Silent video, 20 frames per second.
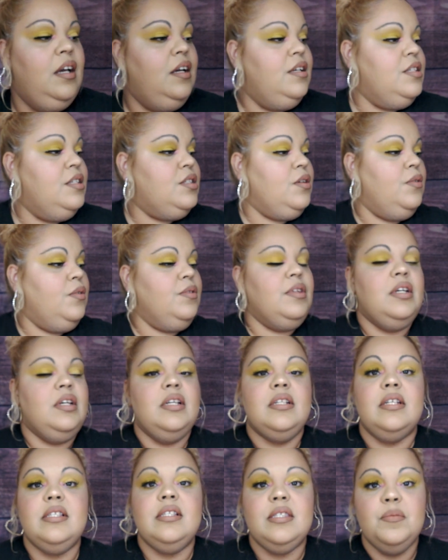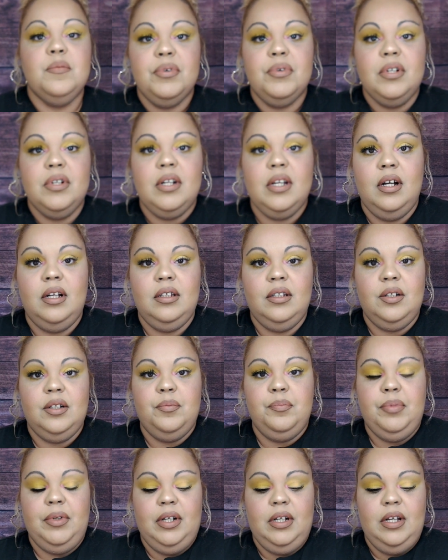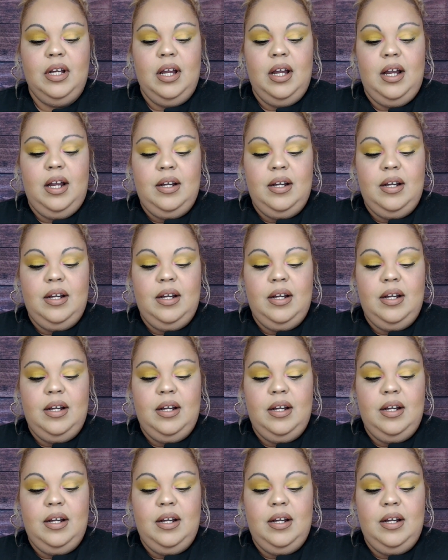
So it is a pretty color, but